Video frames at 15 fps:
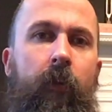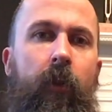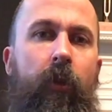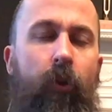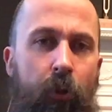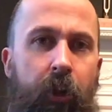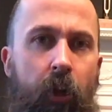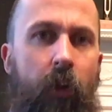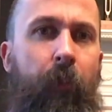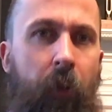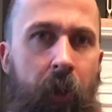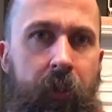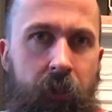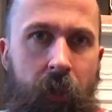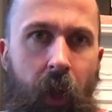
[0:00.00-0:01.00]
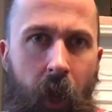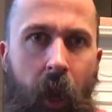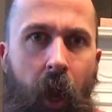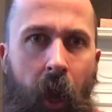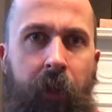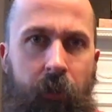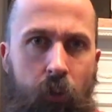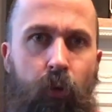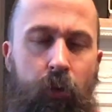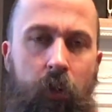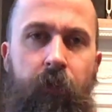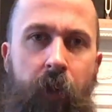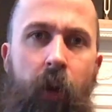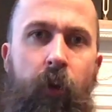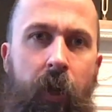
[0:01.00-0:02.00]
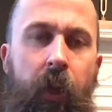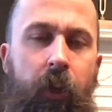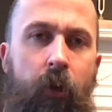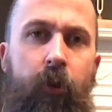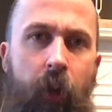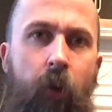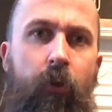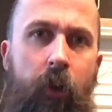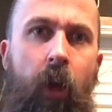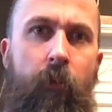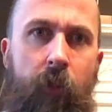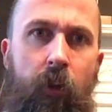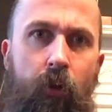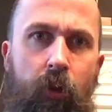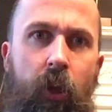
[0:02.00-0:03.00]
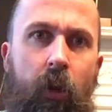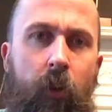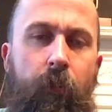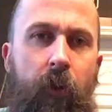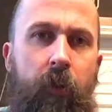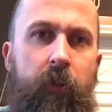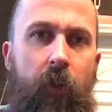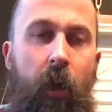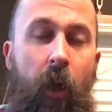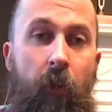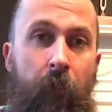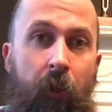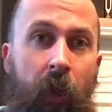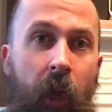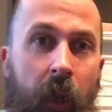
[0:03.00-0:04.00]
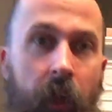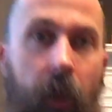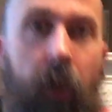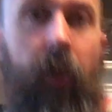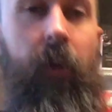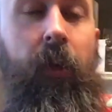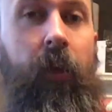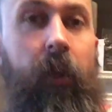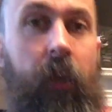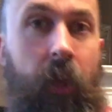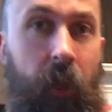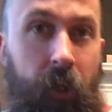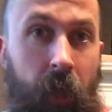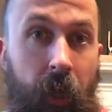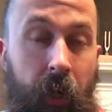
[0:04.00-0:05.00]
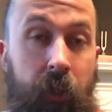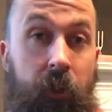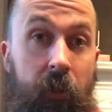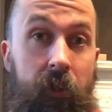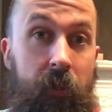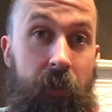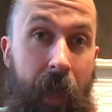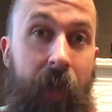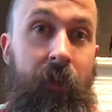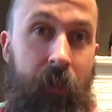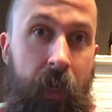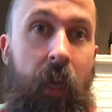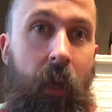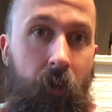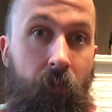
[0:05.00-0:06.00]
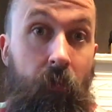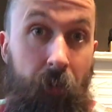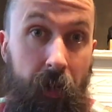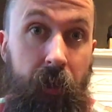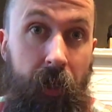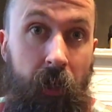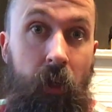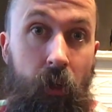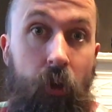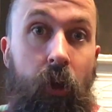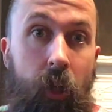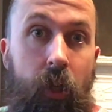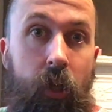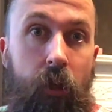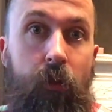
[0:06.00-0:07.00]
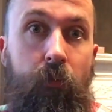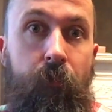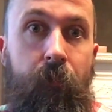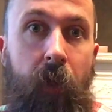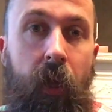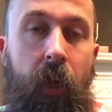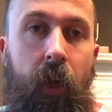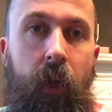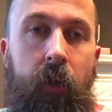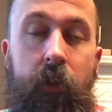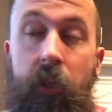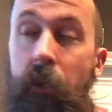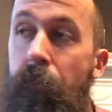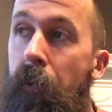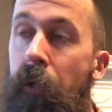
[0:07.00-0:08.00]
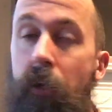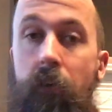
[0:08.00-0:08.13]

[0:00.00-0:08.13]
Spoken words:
"You're the only person I sort of know here, you don't know me, you're the only person, but can I just stand here for a bit and look at you?" She'd been